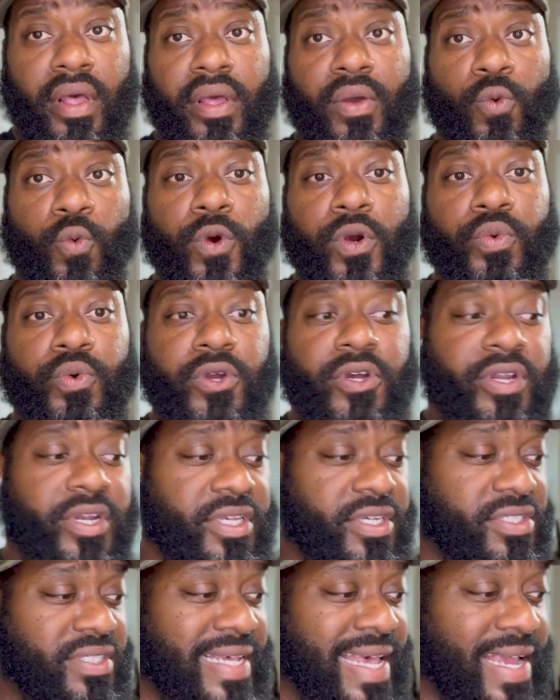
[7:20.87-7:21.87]
where we're gonna
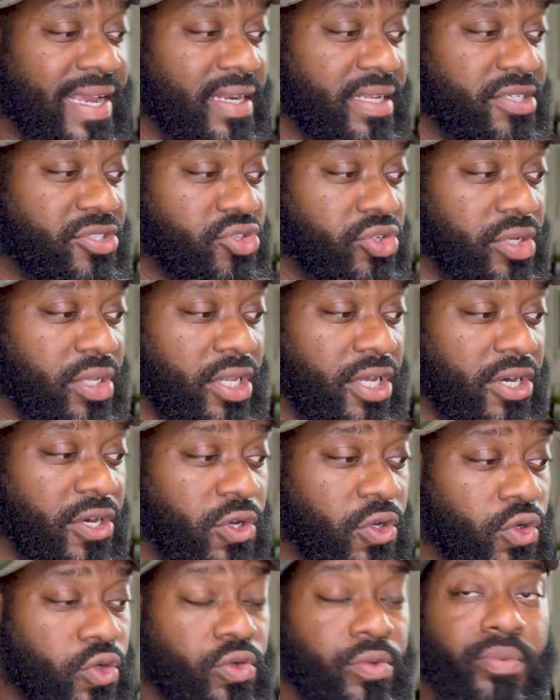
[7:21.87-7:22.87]
exactly drill a
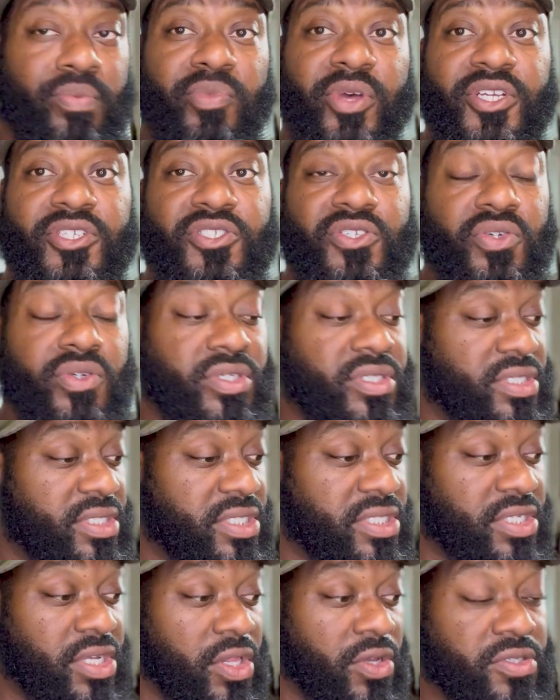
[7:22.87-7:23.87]
hole, make sure it's as
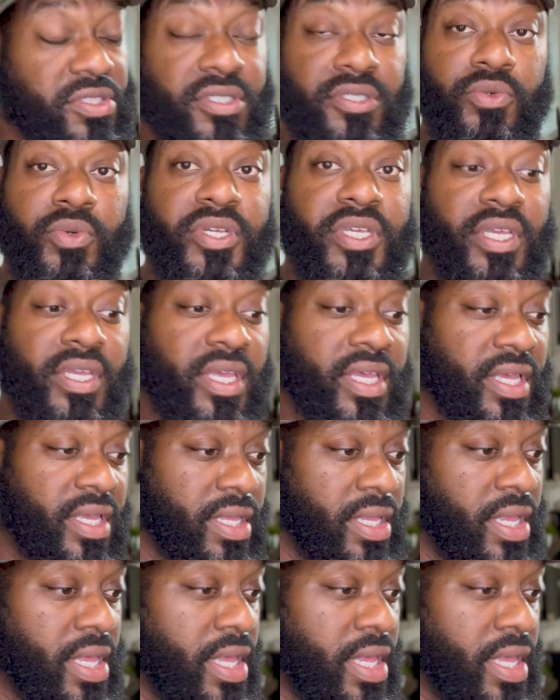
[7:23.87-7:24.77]
close as we can get.